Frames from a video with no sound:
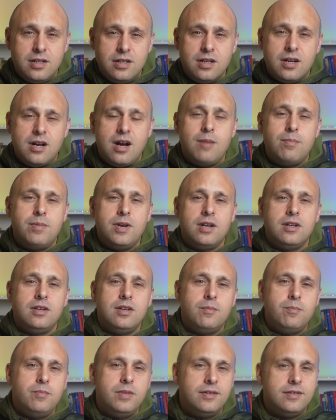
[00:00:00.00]
decoupling
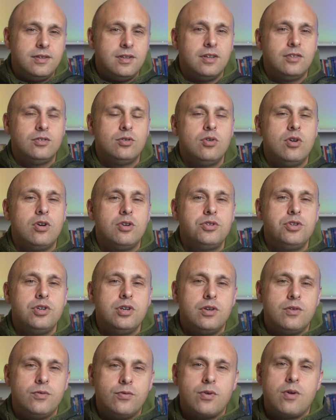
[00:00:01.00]
the business
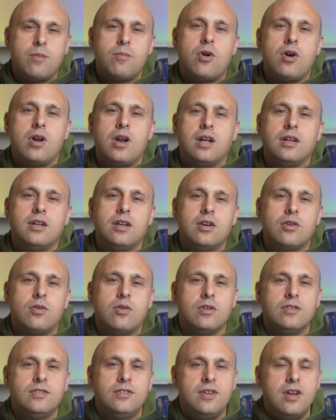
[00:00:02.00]
logic from all other
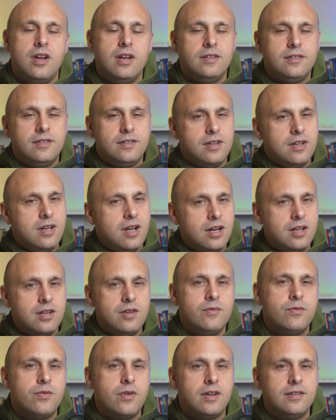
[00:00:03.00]
concerns like
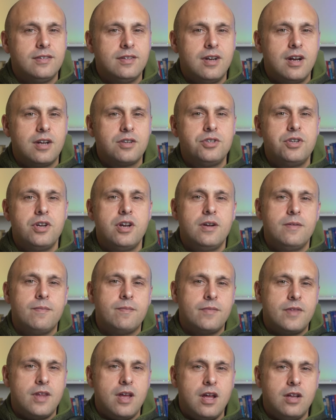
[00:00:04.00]
infrastructure
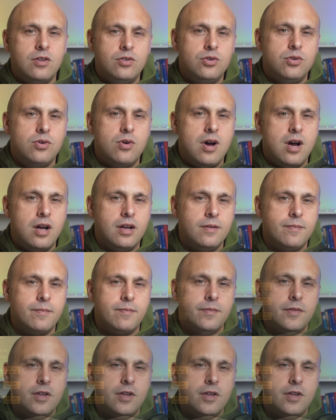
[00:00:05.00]
and UI.